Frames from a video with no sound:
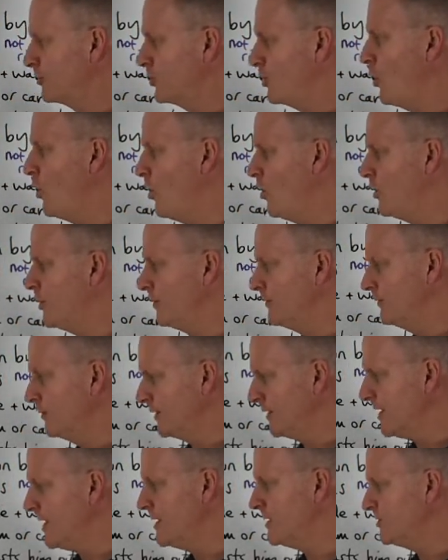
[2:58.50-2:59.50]
court, the
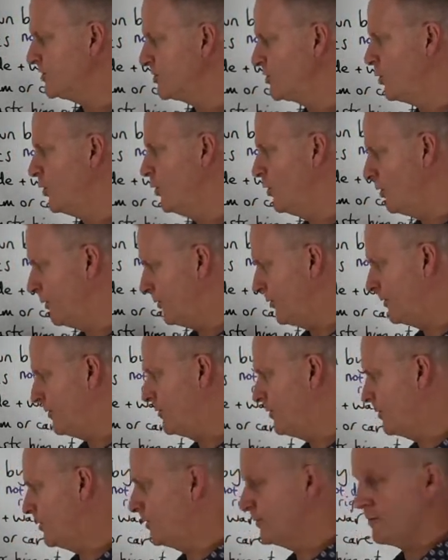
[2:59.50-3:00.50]
king's court, and
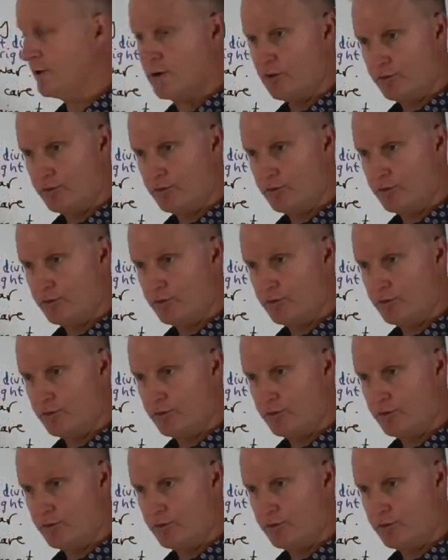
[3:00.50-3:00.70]
the